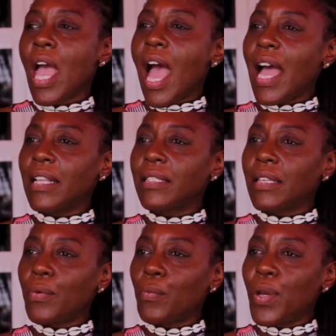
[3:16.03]
And
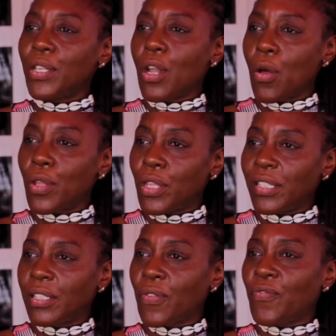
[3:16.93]
we know that
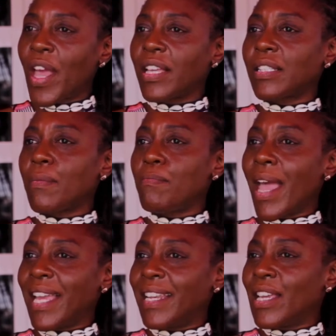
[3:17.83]
this affects
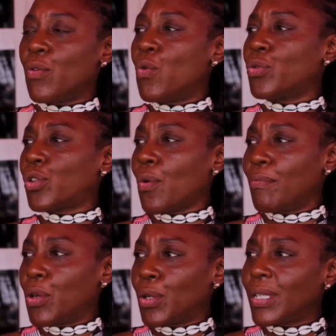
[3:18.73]
mainly
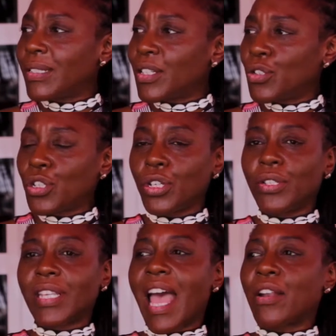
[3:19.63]
autoimmune
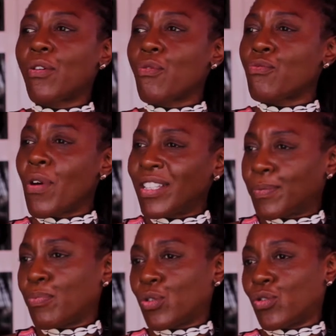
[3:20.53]
conditions and
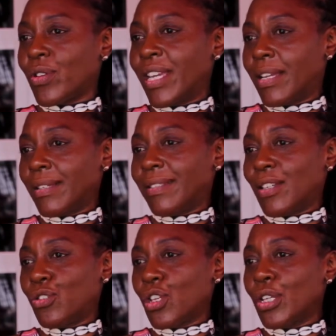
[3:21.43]
respiratory
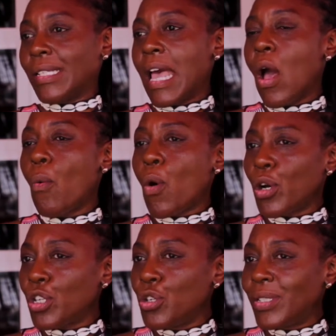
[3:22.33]
conditions. What
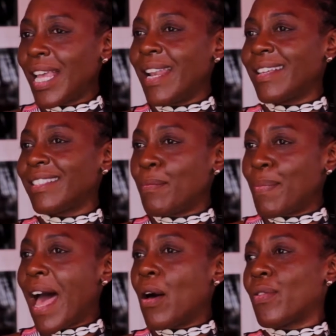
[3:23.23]
can you tell us
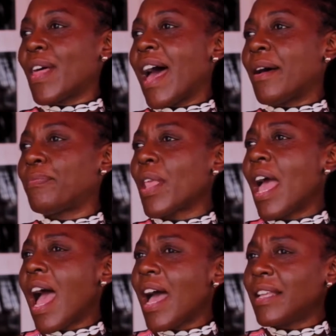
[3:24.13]
about that,
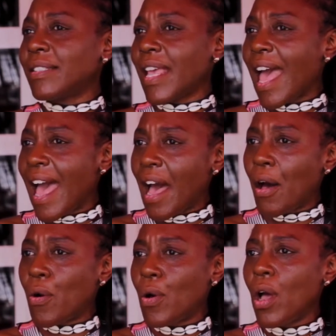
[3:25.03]
and
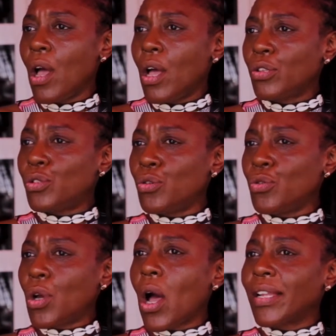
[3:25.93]
how
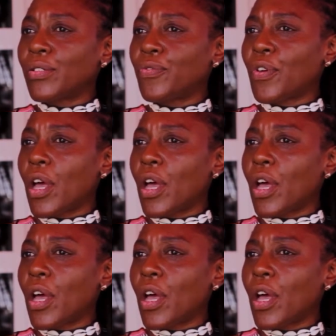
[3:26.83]
to kind of